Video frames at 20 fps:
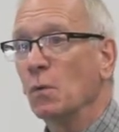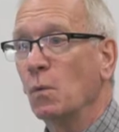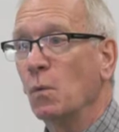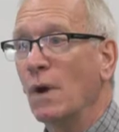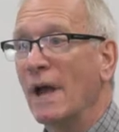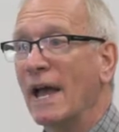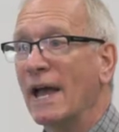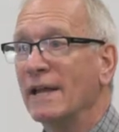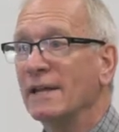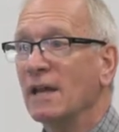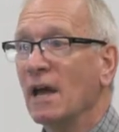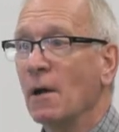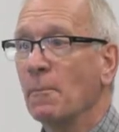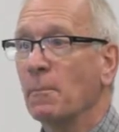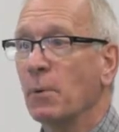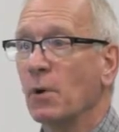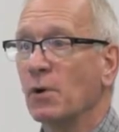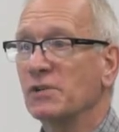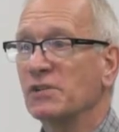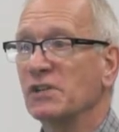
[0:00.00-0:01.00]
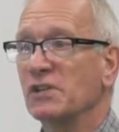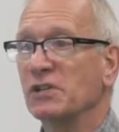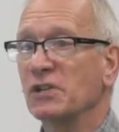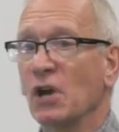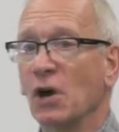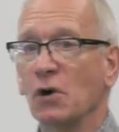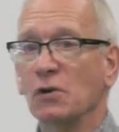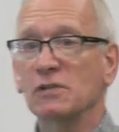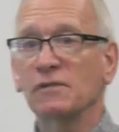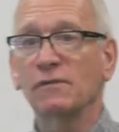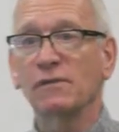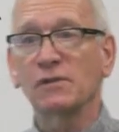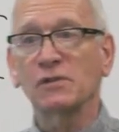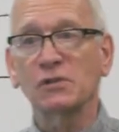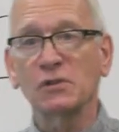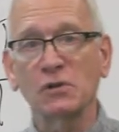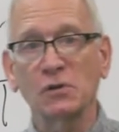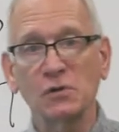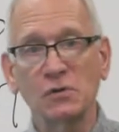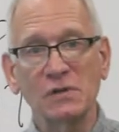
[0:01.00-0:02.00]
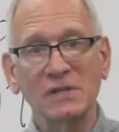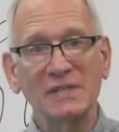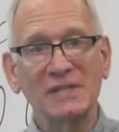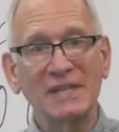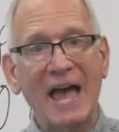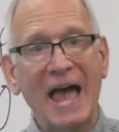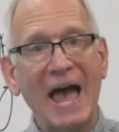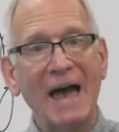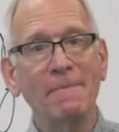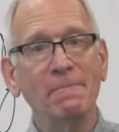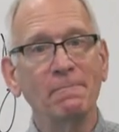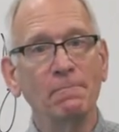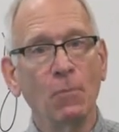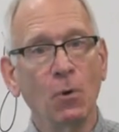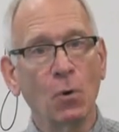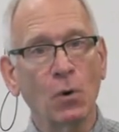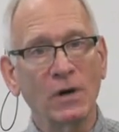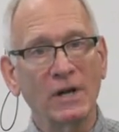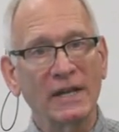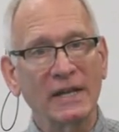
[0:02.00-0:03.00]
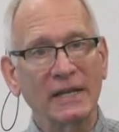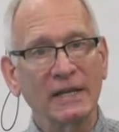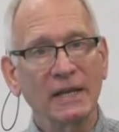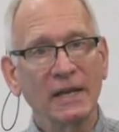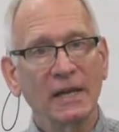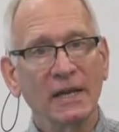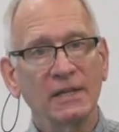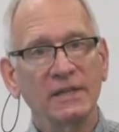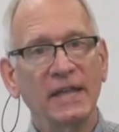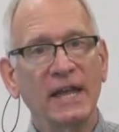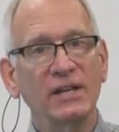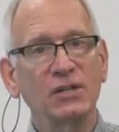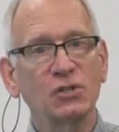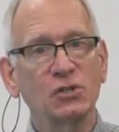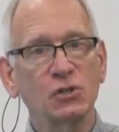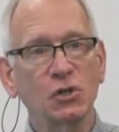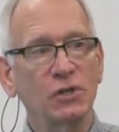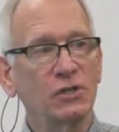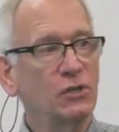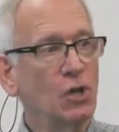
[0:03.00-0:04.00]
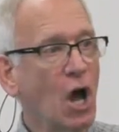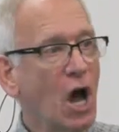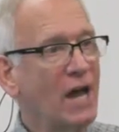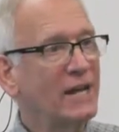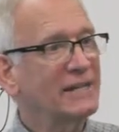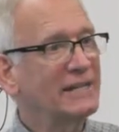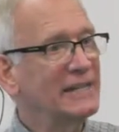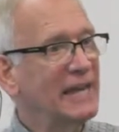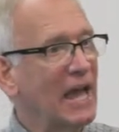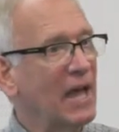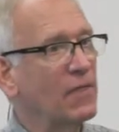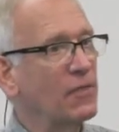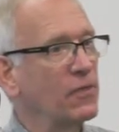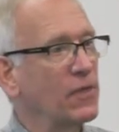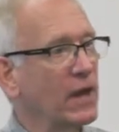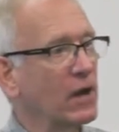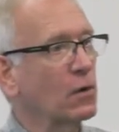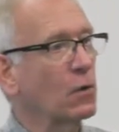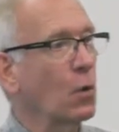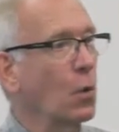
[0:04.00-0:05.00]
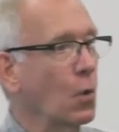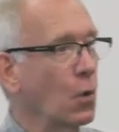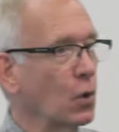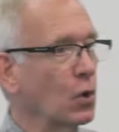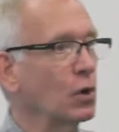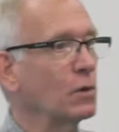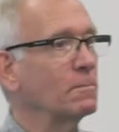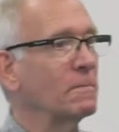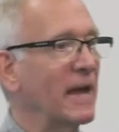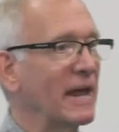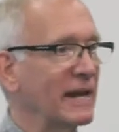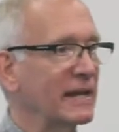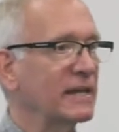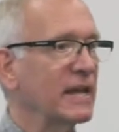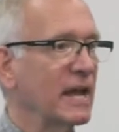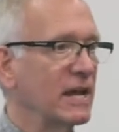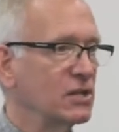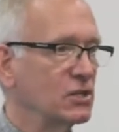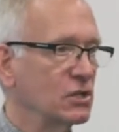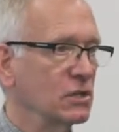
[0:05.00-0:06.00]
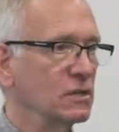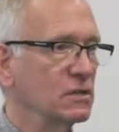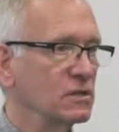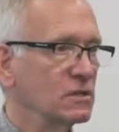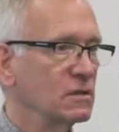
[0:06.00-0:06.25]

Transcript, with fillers: When a person goes for surgery that morning, they should not get their oral medications.